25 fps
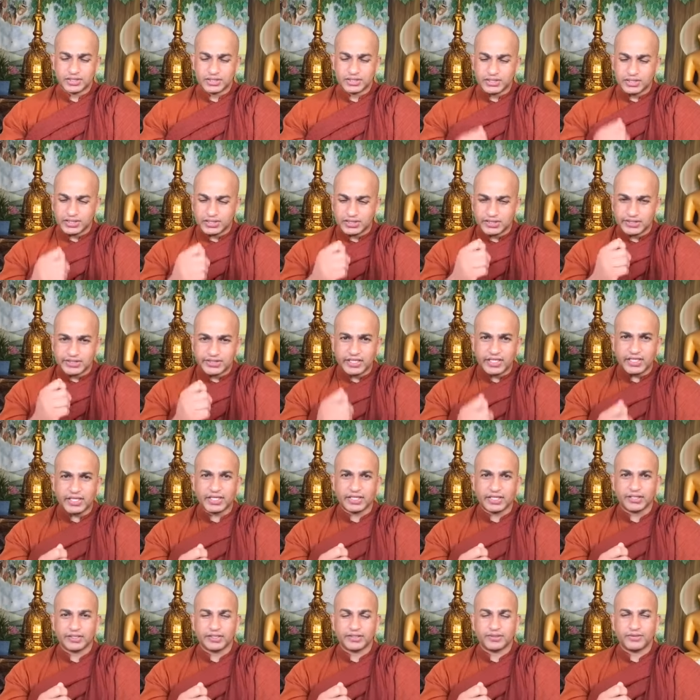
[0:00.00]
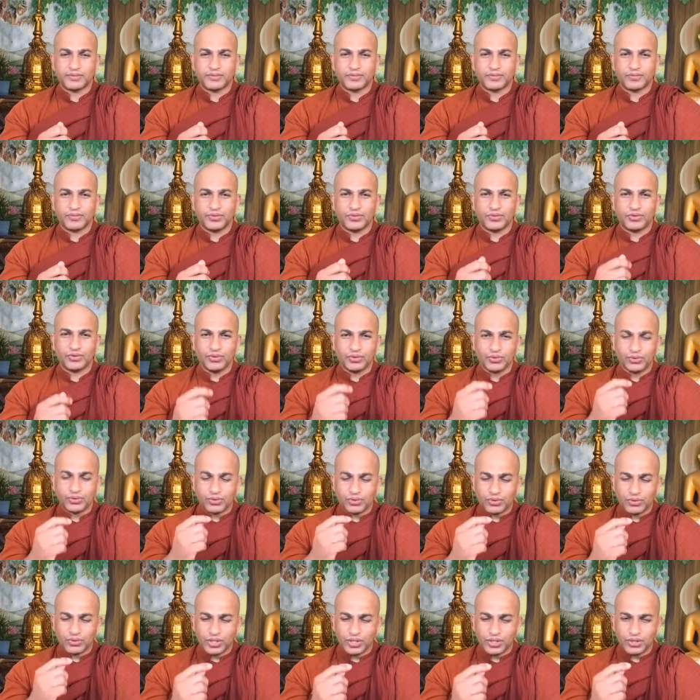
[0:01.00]
just see it. You
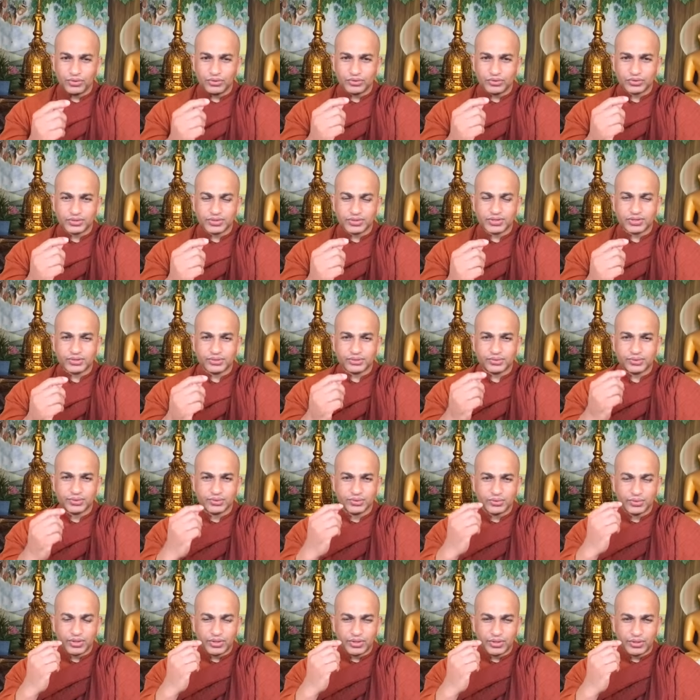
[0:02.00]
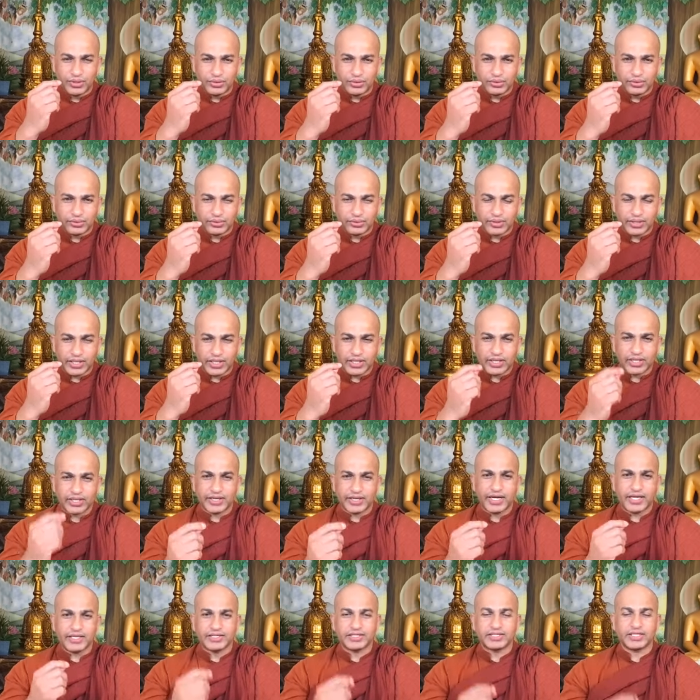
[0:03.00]
going to you going to
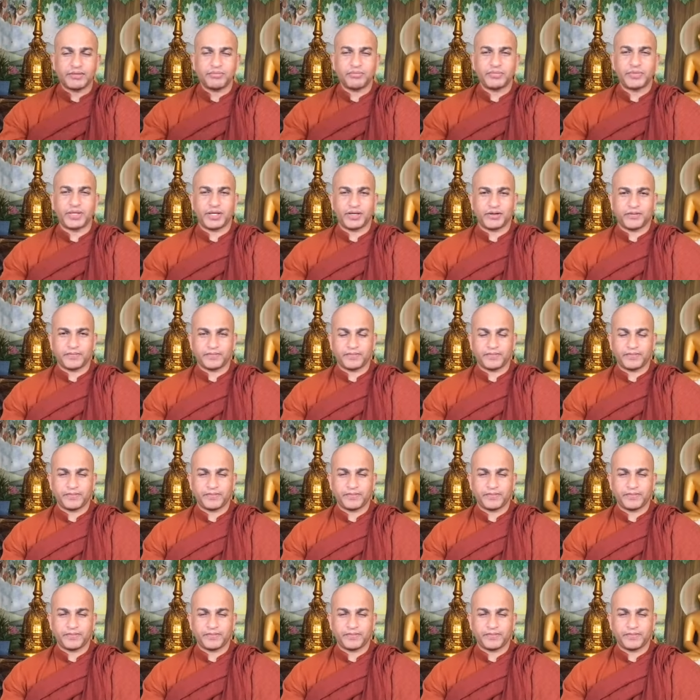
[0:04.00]
recognize something.